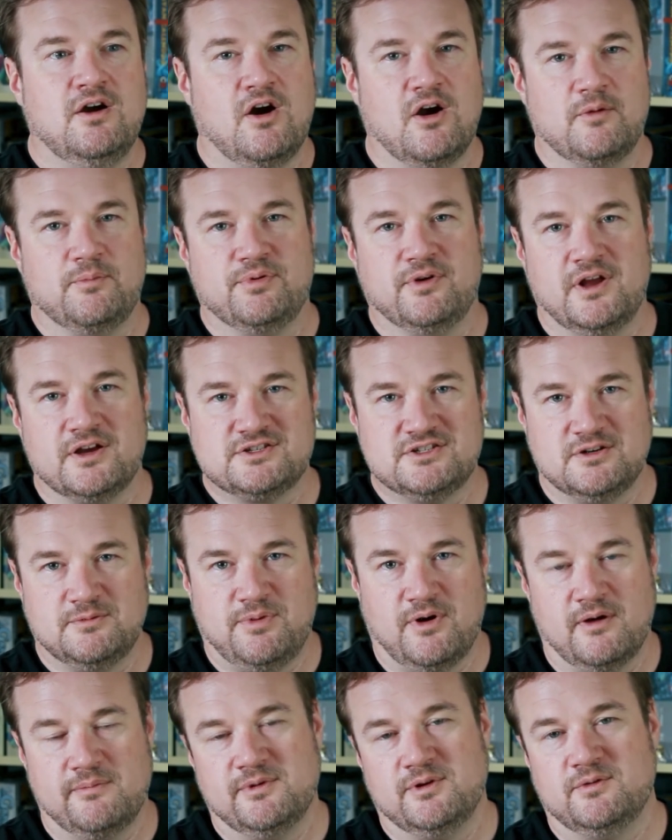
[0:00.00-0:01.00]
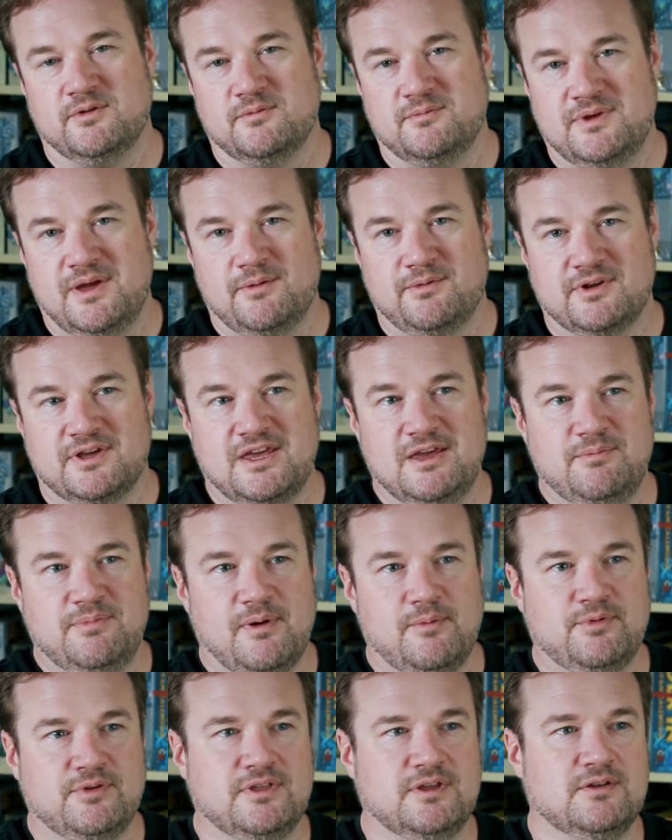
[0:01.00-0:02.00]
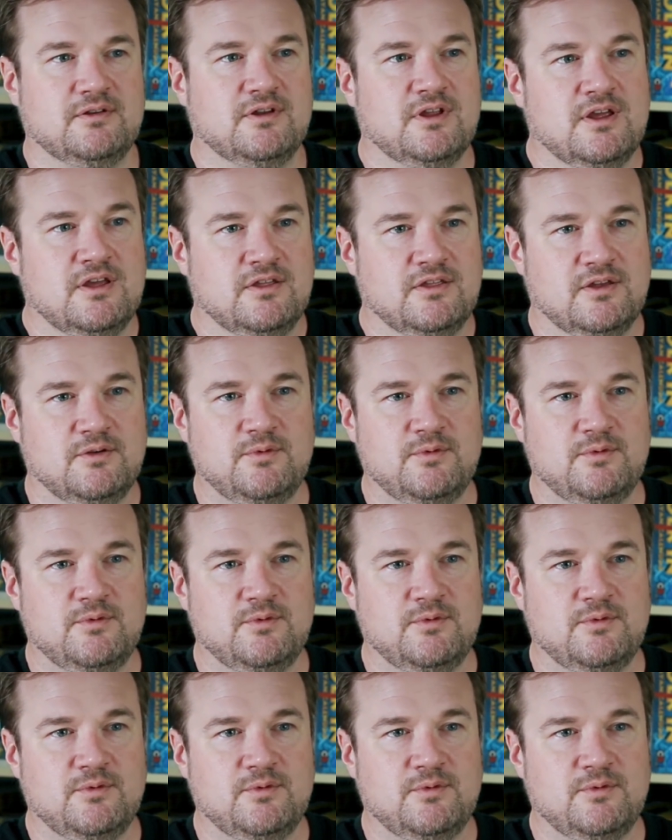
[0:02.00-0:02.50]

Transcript: our production department wouldn't be able to keep up with it.